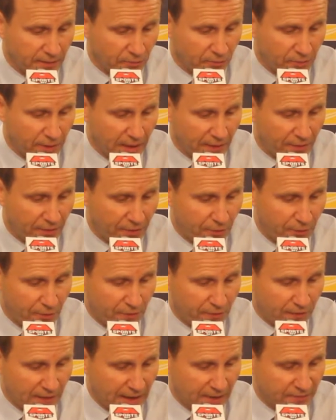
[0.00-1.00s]
Yeah, we had
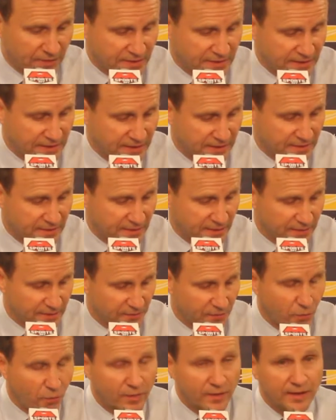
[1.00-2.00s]
35 assists on
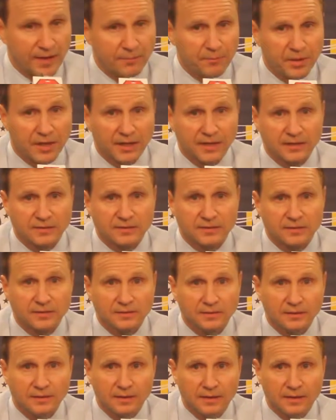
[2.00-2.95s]
48 buckets,